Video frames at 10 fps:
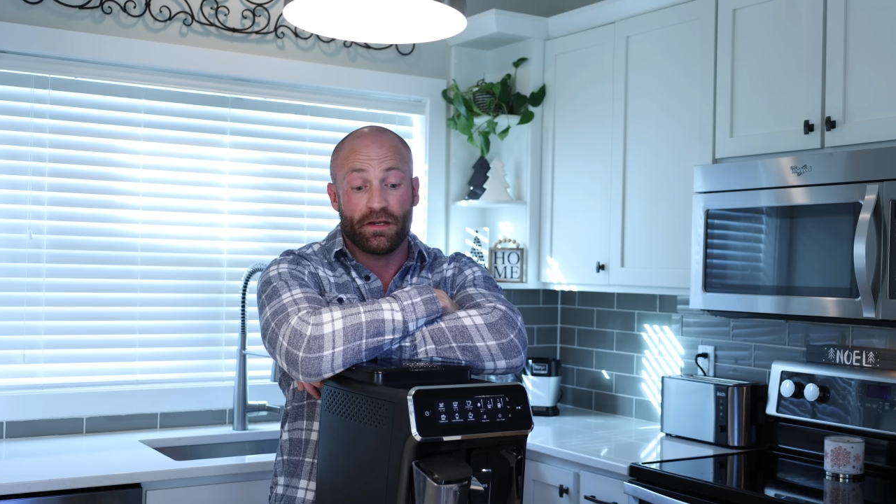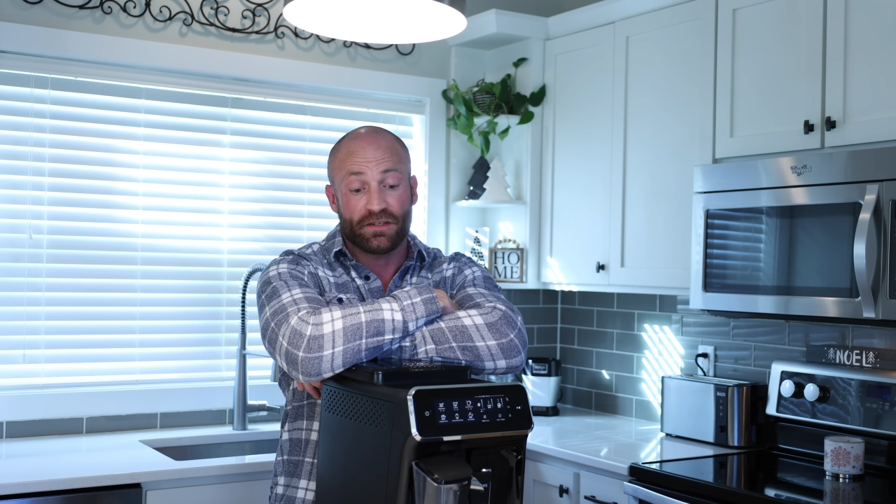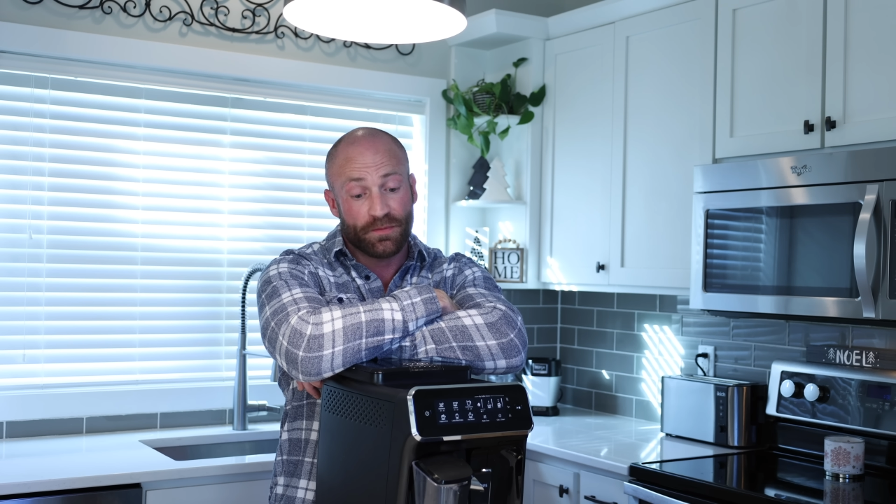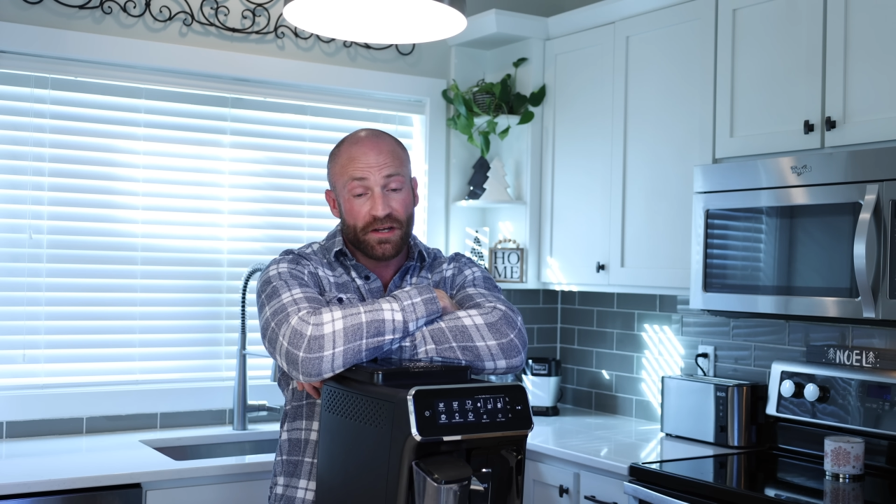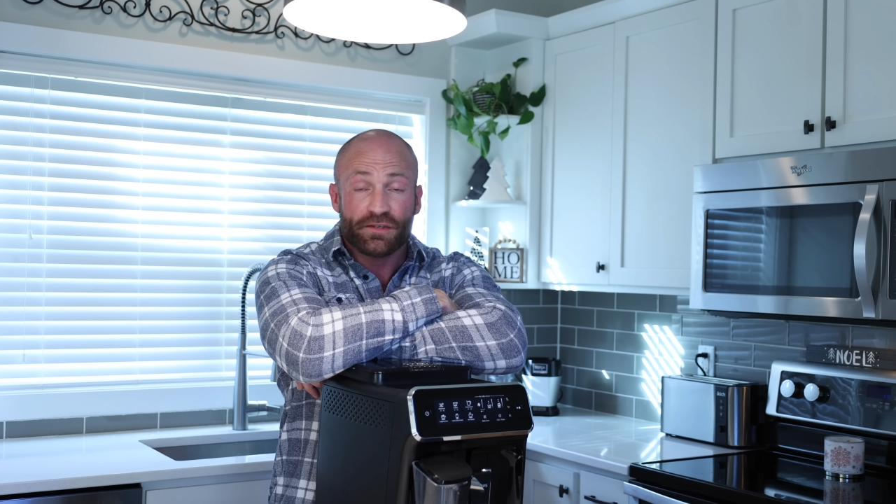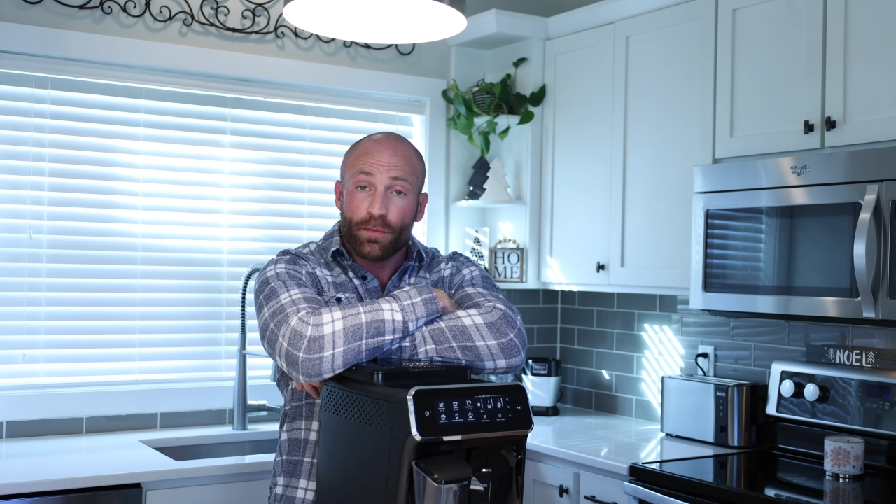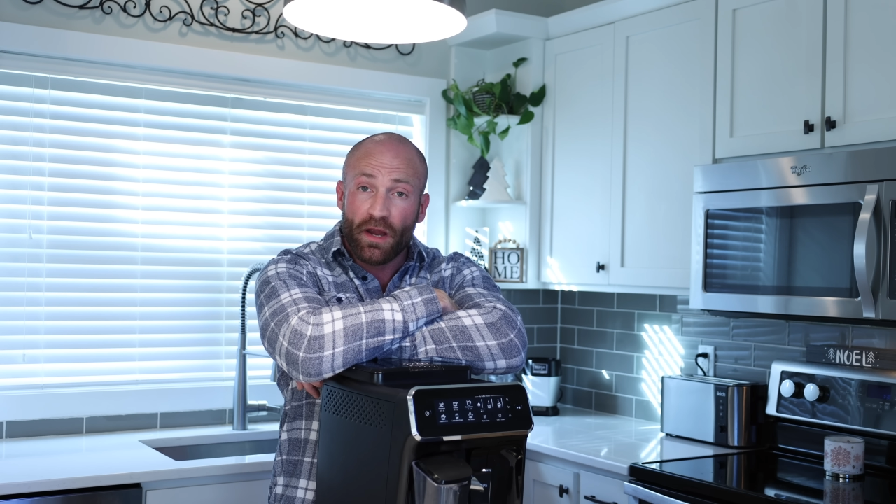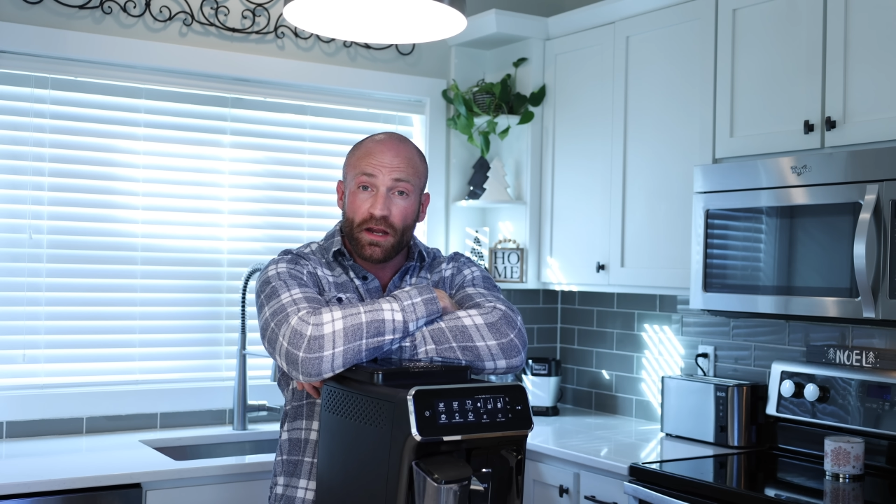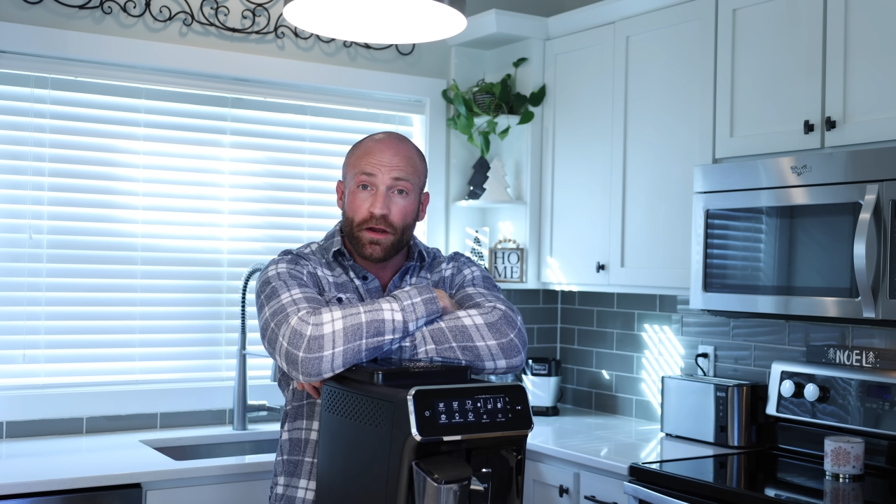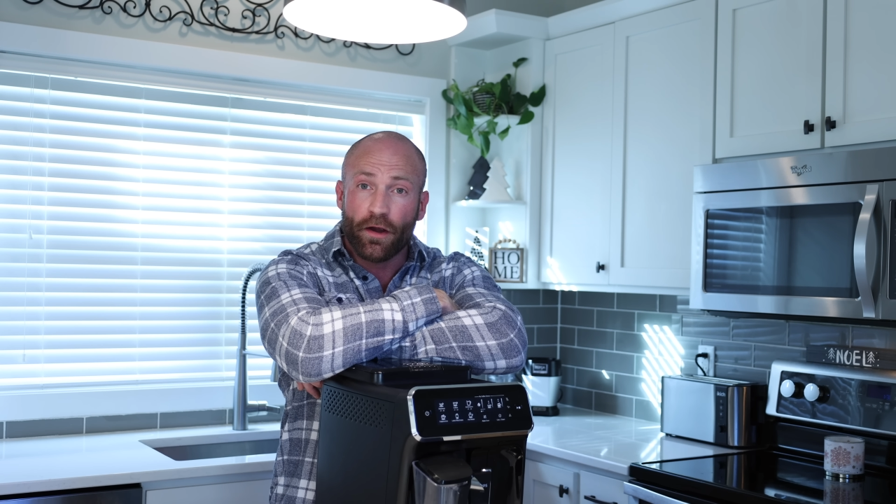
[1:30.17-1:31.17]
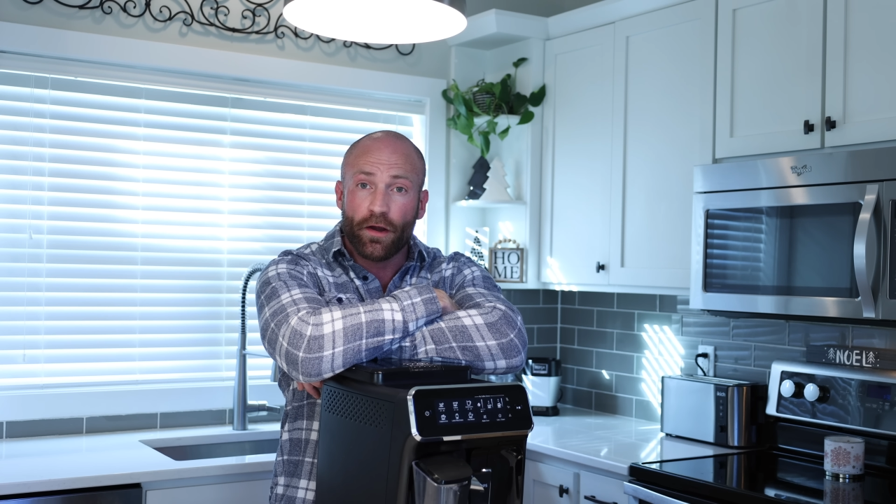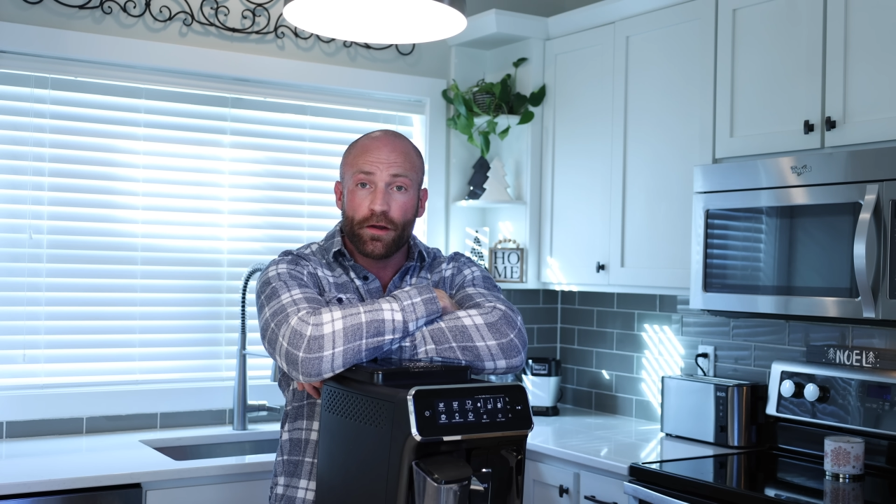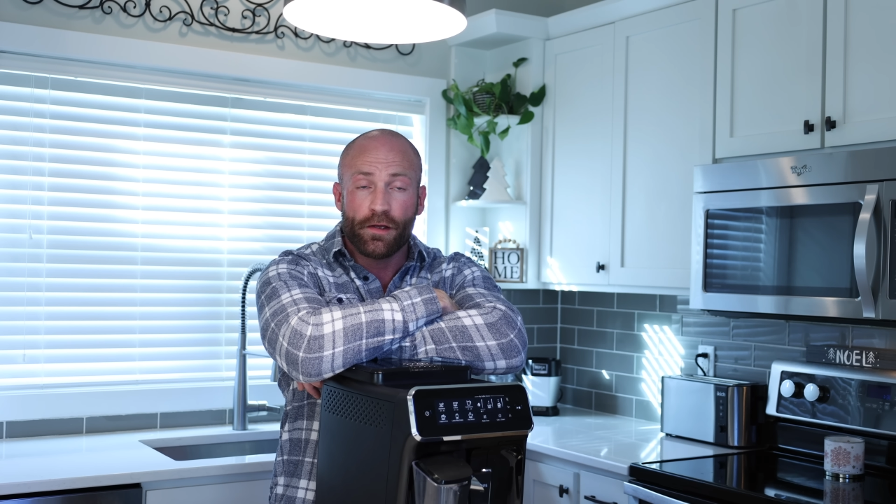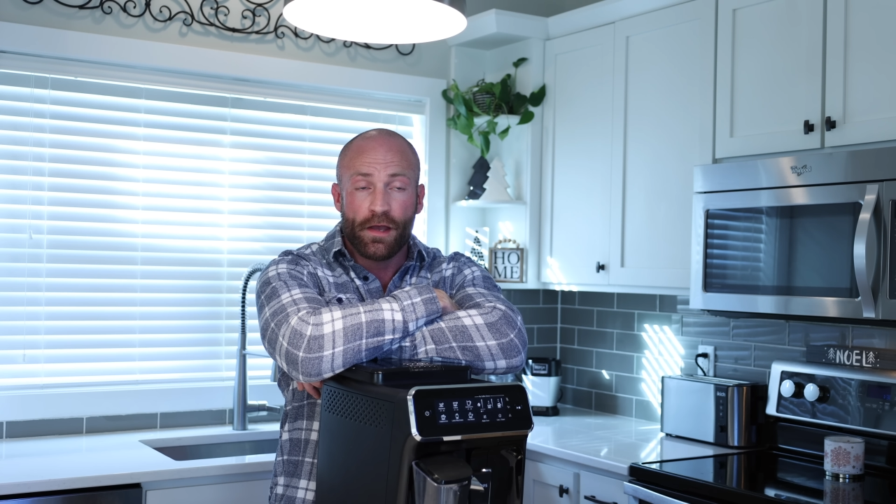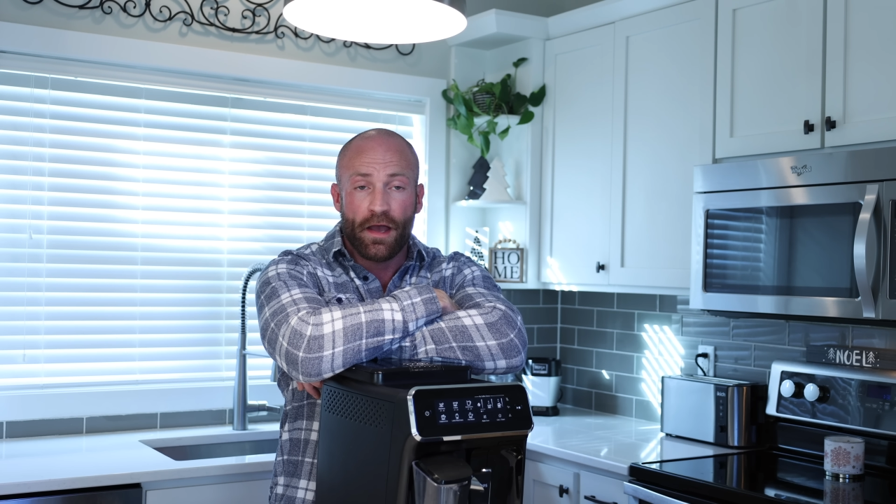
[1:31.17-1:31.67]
an espresso maker,